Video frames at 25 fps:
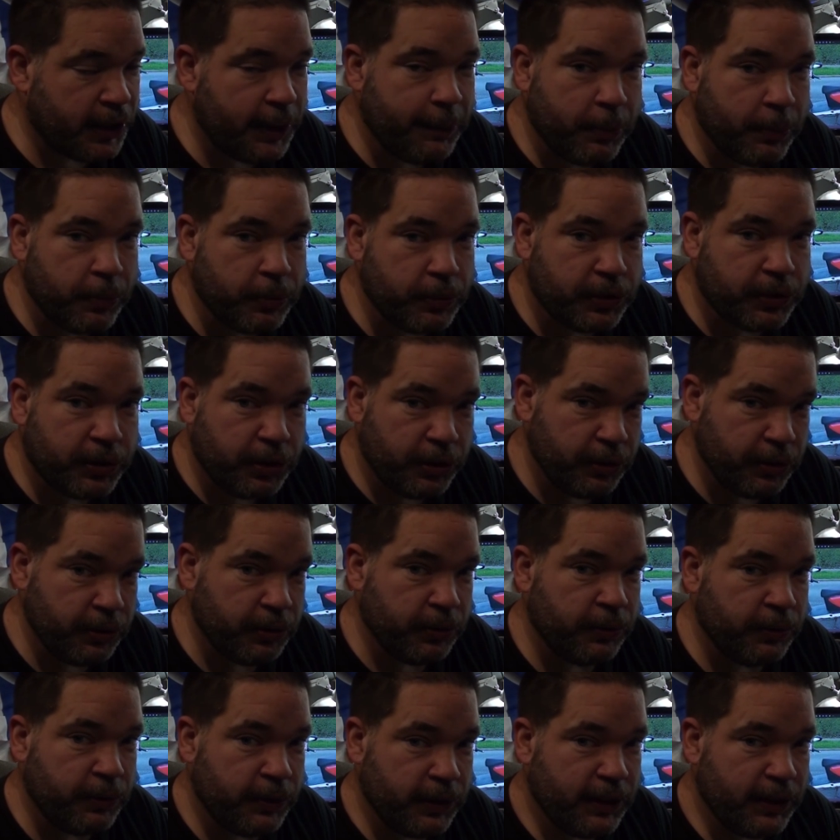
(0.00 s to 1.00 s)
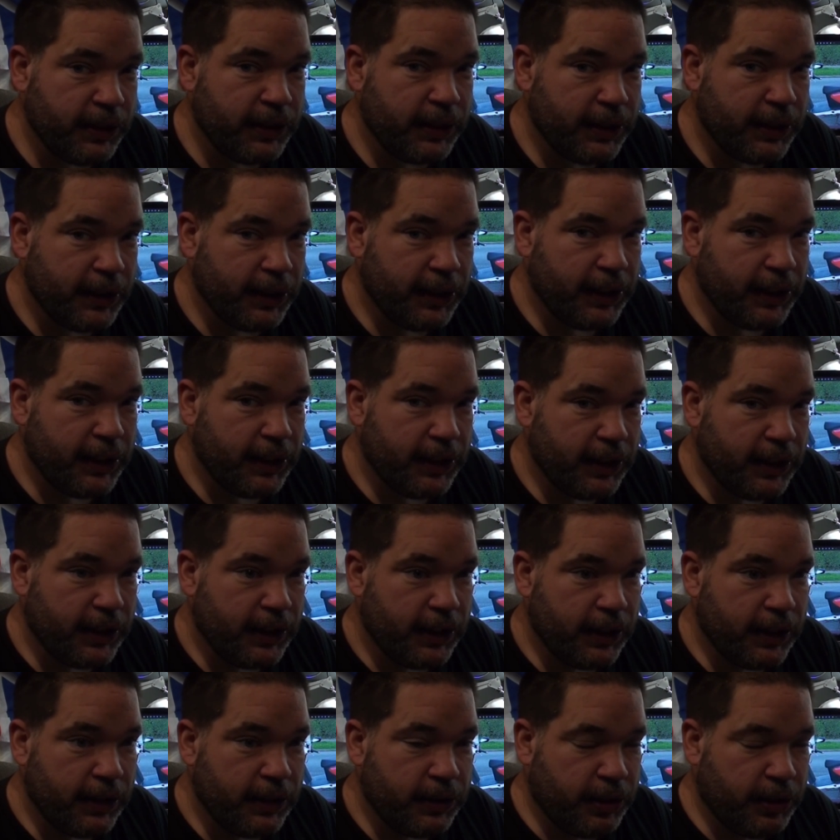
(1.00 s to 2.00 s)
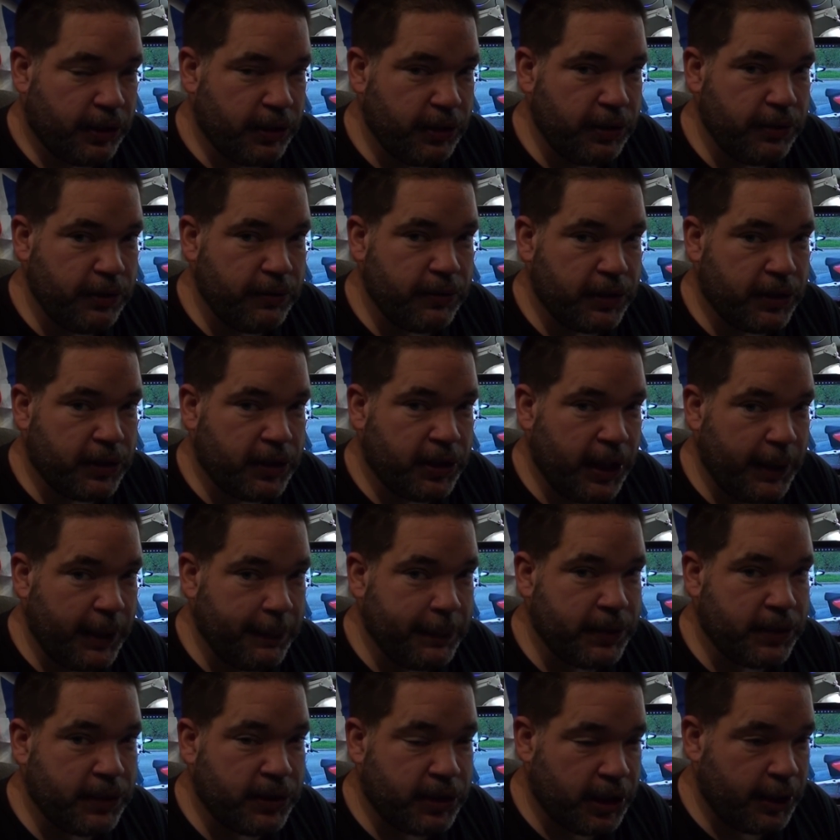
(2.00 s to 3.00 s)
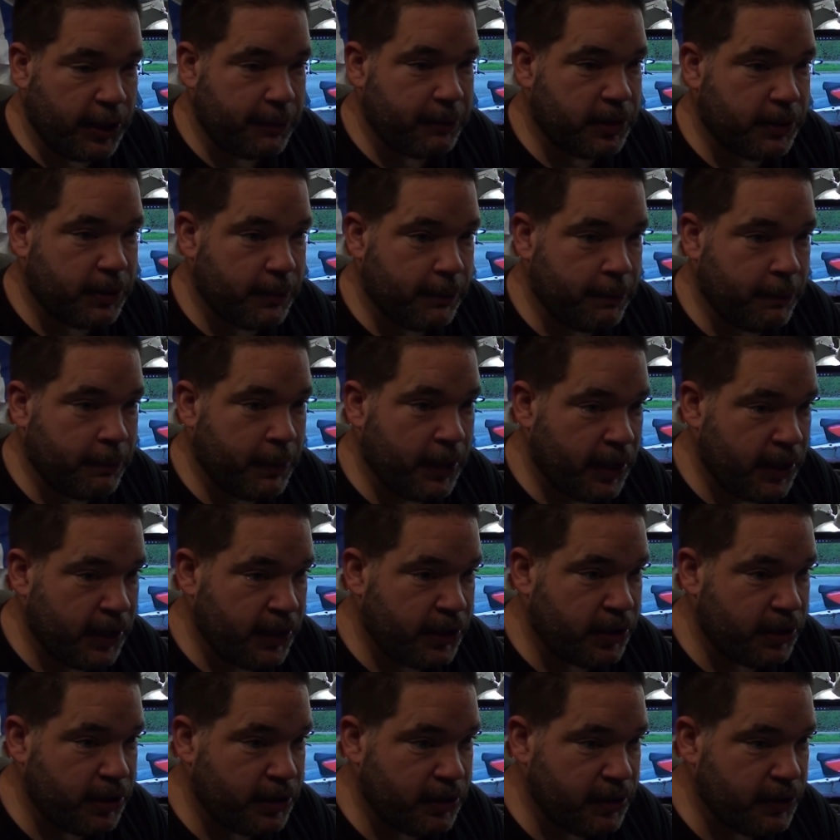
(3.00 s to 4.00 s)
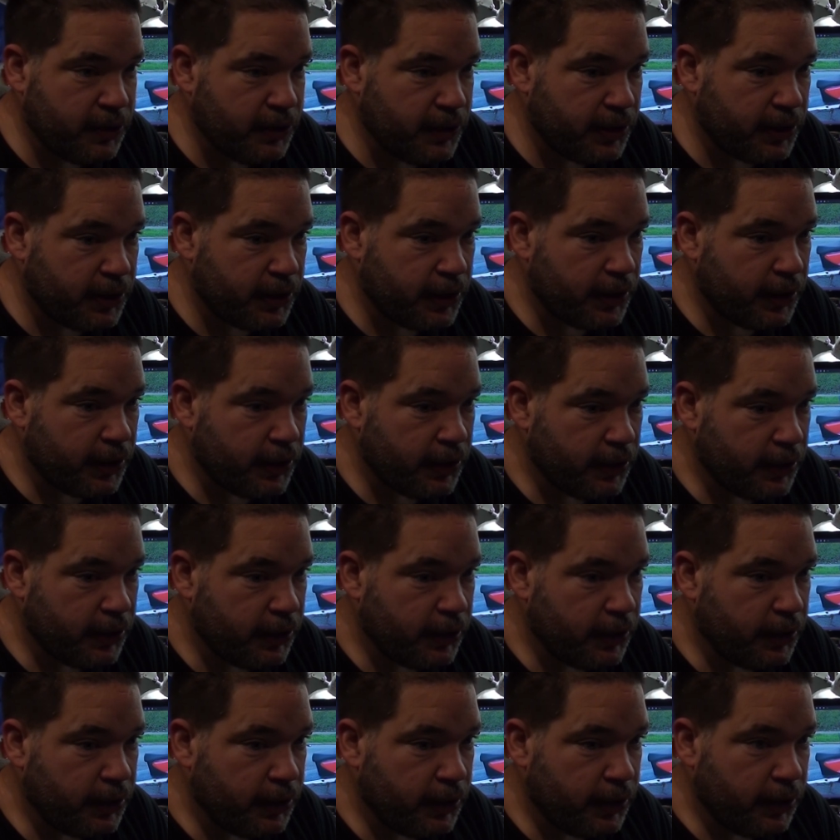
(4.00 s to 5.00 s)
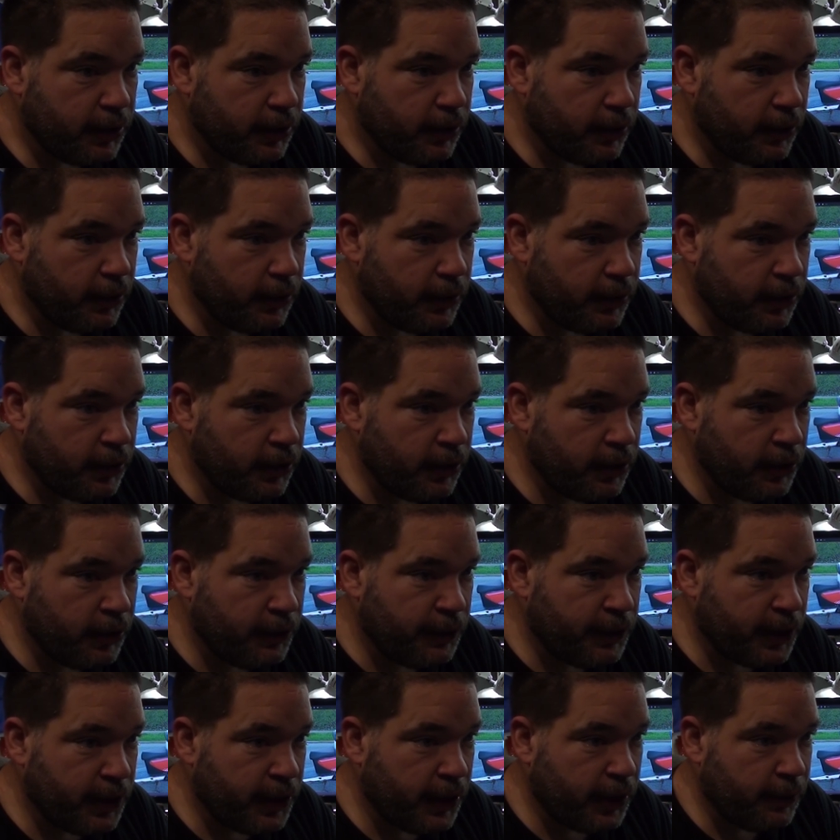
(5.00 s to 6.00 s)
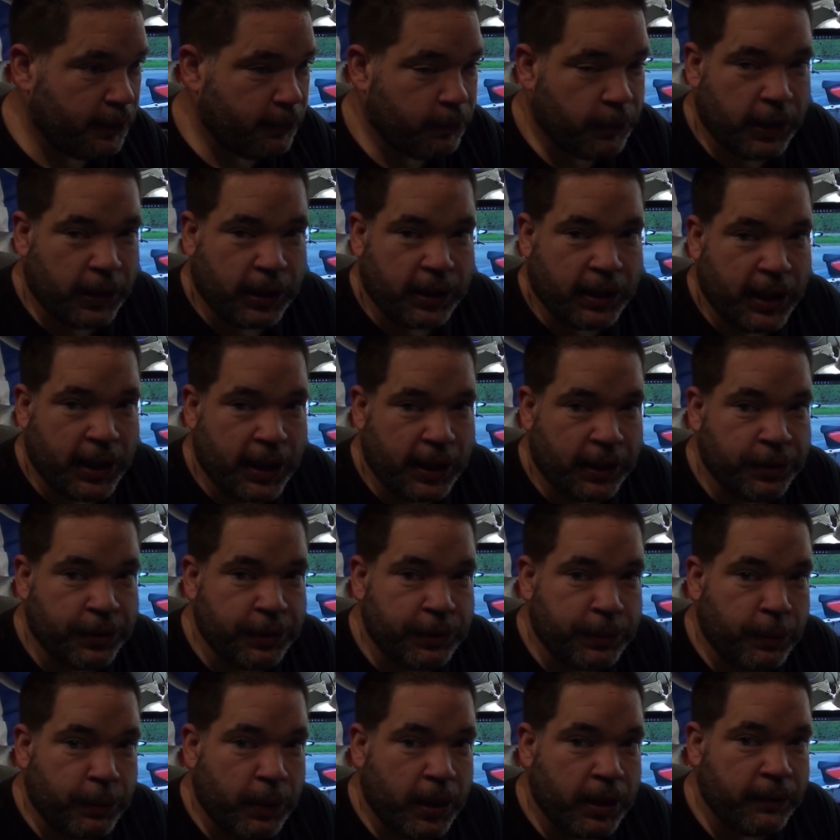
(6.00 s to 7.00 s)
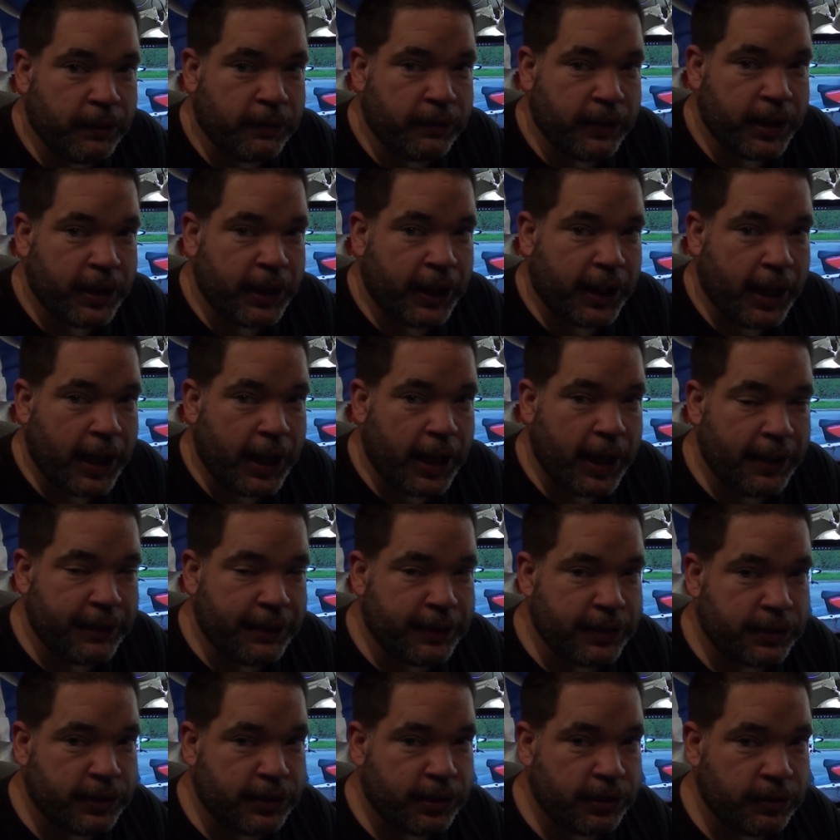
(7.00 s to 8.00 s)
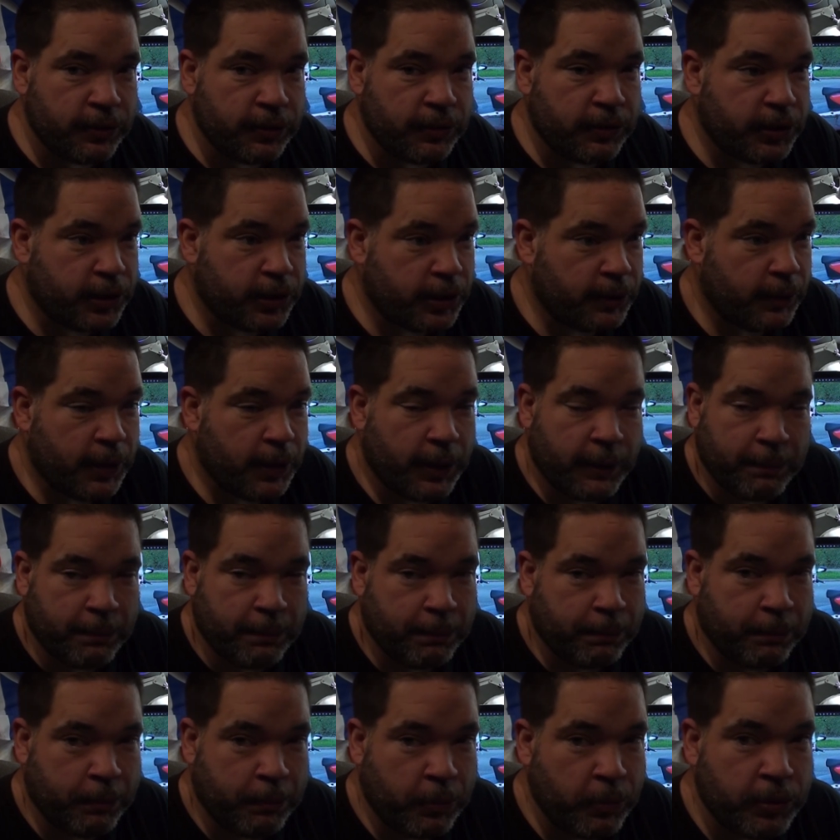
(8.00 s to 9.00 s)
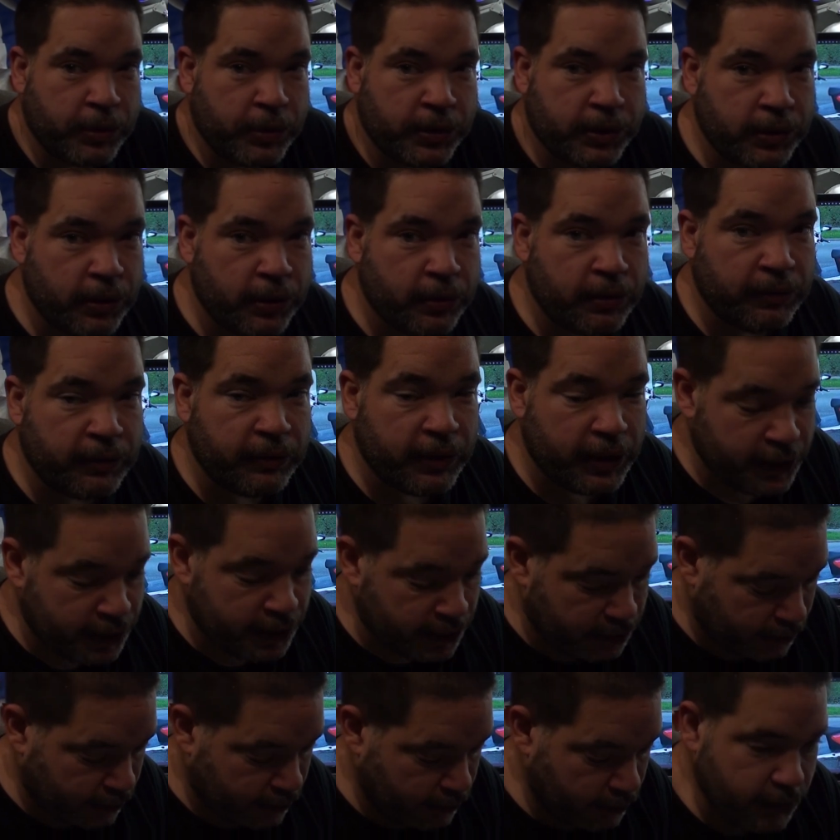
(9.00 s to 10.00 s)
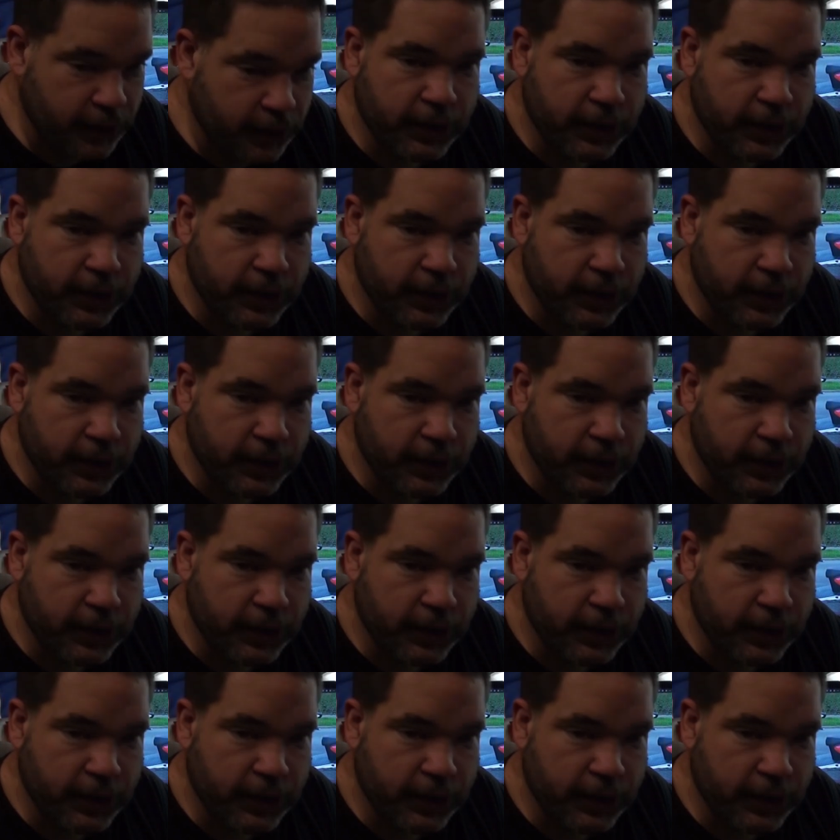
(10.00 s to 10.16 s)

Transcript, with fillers: He bought two. Two cheapest chips Baotians. You know, thinking we could get a good one running out of the two because they bought us non-runners.